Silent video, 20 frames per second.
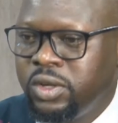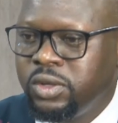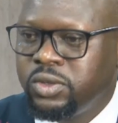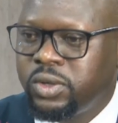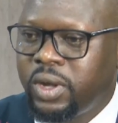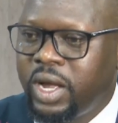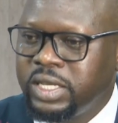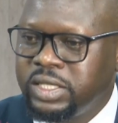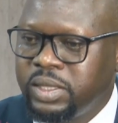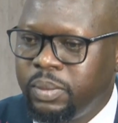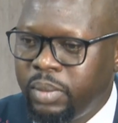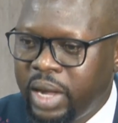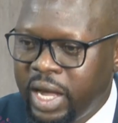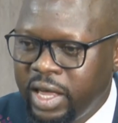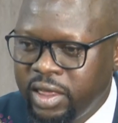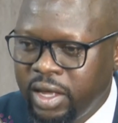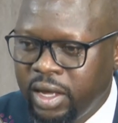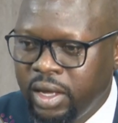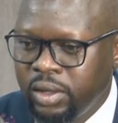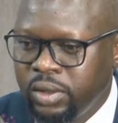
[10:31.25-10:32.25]
So as a
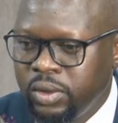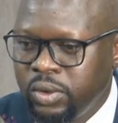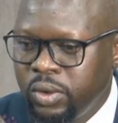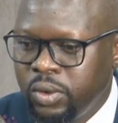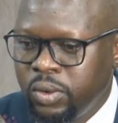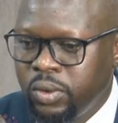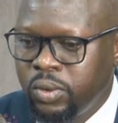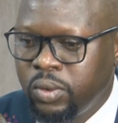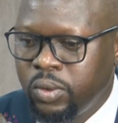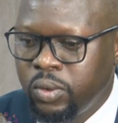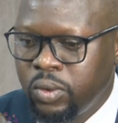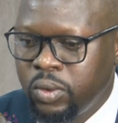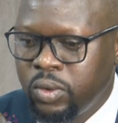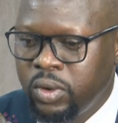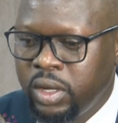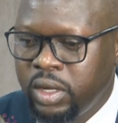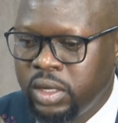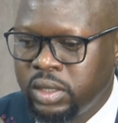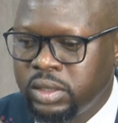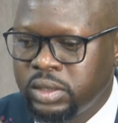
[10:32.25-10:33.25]
mother
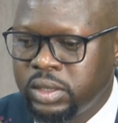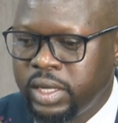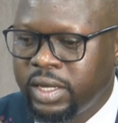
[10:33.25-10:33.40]
who is